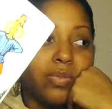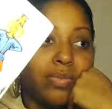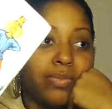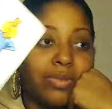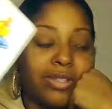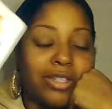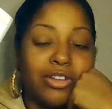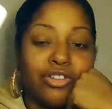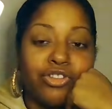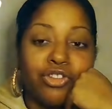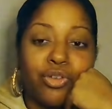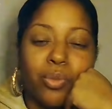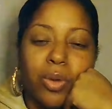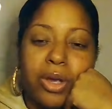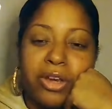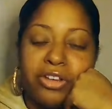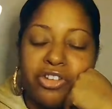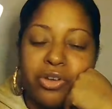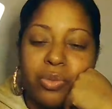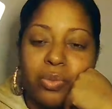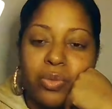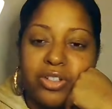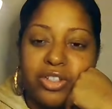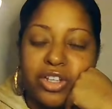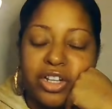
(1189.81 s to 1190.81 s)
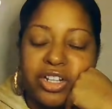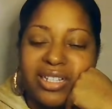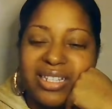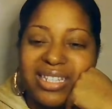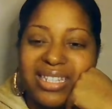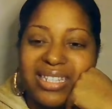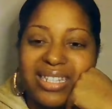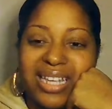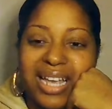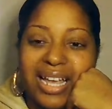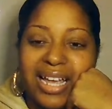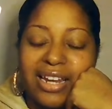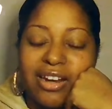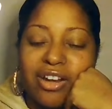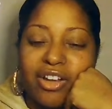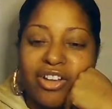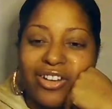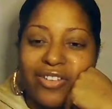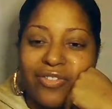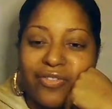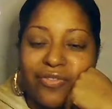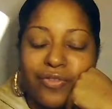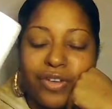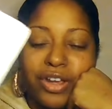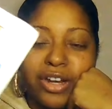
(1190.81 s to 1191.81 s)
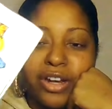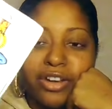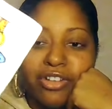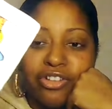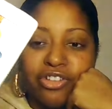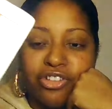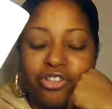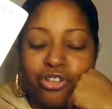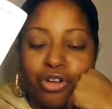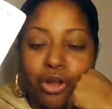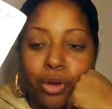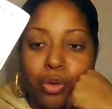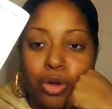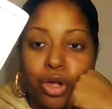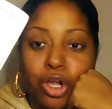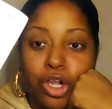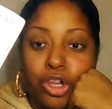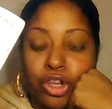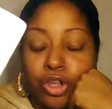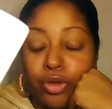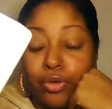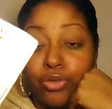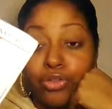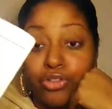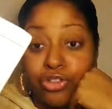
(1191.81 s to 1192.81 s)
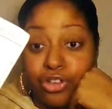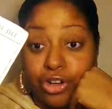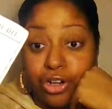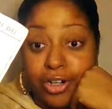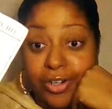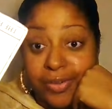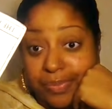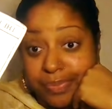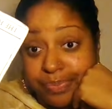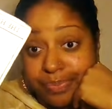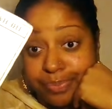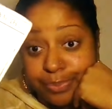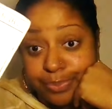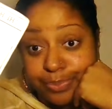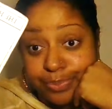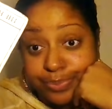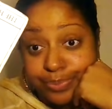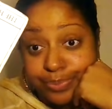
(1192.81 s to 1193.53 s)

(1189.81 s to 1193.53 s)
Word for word: situation was unsaid, unfinished, no closure,